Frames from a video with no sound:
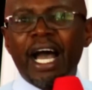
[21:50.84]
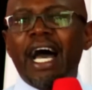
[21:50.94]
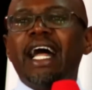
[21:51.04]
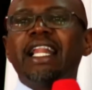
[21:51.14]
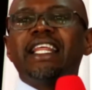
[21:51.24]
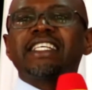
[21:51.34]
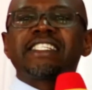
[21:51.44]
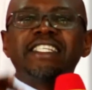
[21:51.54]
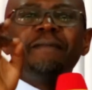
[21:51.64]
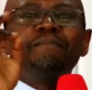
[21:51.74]
are the
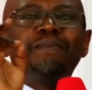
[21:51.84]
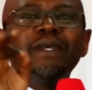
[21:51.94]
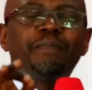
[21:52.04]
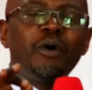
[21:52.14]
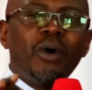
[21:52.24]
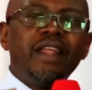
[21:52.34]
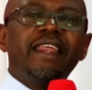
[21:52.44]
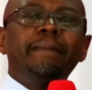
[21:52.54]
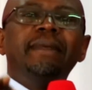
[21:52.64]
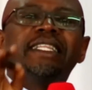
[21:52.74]
same people when
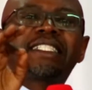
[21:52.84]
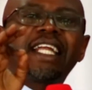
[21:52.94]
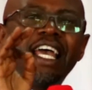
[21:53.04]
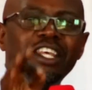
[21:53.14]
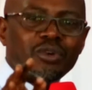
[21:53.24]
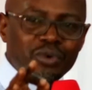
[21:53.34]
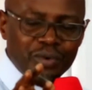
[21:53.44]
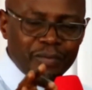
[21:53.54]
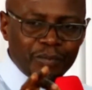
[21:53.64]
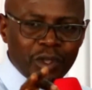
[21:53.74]
they betray you,
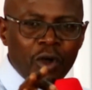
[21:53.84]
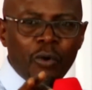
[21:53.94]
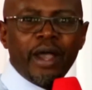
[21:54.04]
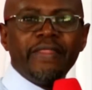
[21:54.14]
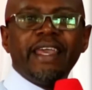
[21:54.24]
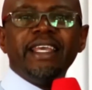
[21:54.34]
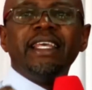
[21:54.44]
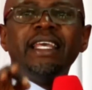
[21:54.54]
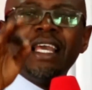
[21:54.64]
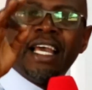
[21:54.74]
when they
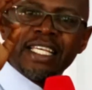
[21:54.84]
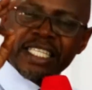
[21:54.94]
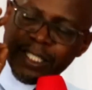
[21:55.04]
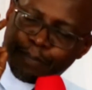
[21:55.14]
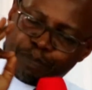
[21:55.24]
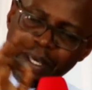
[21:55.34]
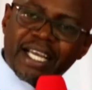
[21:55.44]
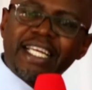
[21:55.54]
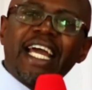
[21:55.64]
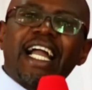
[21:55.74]

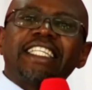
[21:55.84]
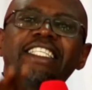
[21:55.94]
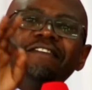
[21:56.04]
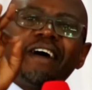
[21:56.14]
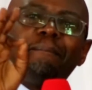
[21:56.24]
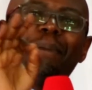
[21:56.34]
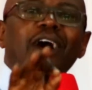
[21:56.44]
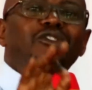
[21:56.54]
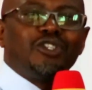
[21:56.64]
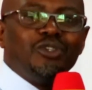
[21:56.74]
speak negative
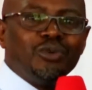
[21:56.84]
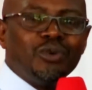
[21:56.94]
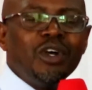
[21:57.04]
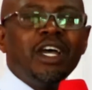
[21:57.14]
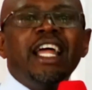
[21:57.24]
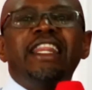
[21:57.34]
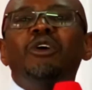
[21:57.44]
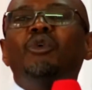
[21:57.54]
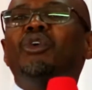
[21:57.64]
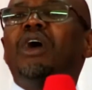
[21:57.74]
about you, they
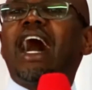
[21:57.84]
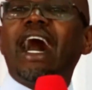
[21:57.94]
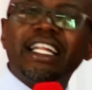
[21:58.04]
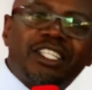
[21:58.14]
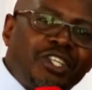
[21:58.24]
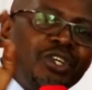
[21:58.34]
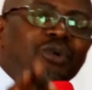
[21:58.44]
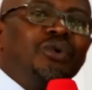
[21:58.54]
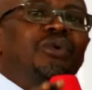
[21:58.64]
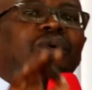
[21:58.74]
will hurt you